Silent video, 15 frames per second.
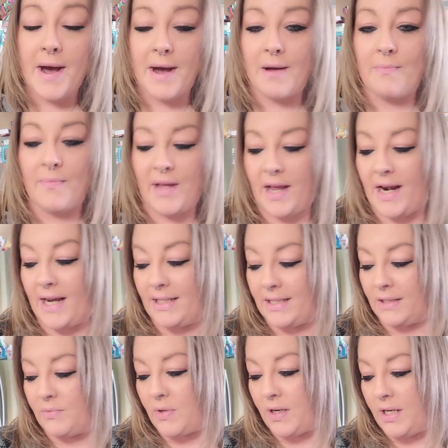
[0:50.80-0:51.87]
Um, and I
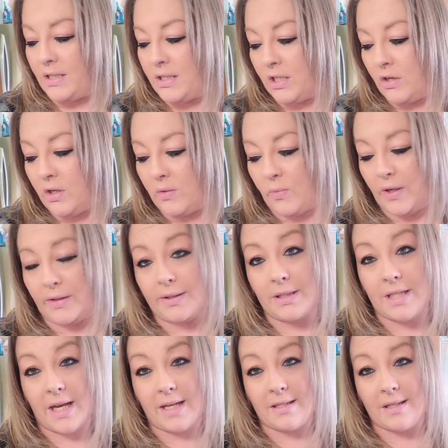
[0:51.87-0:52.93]
did run into Goodwill to
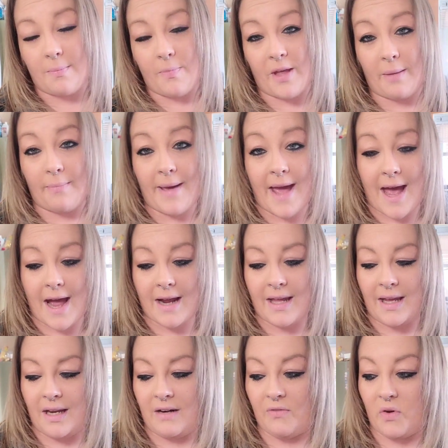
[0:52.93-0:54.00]
take something
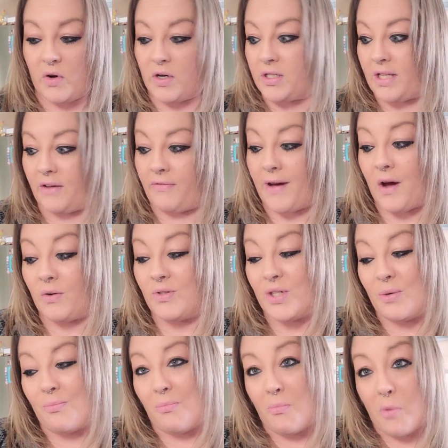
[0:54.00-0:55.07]
back. And of course I
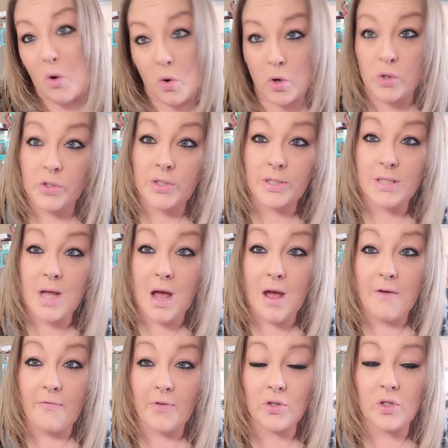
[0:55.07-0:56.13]
found more stuff.